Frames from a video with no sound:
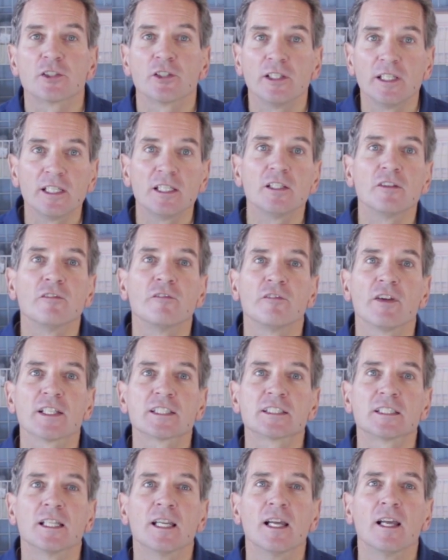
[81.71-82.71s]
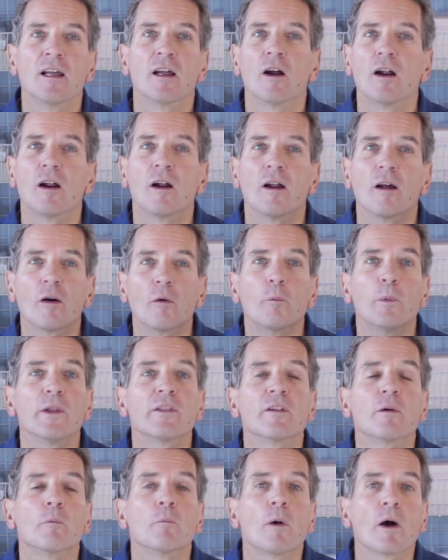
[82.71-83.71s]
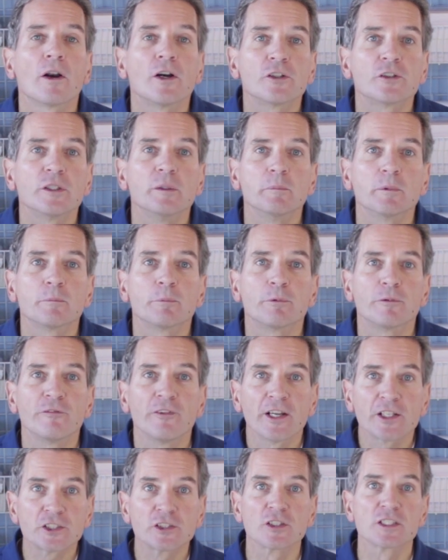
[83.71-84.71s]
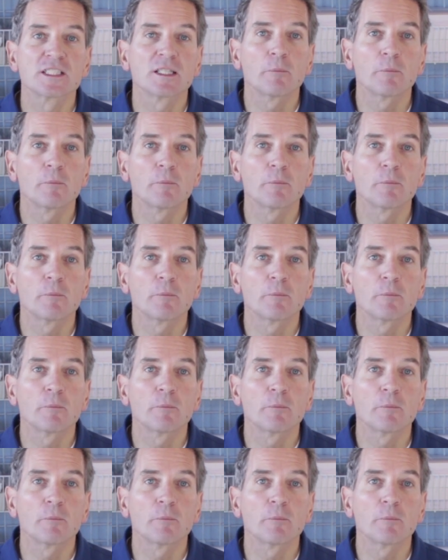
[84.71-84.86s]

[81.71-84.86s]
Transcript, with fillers: So you need to invest uh, with a water treatment professional,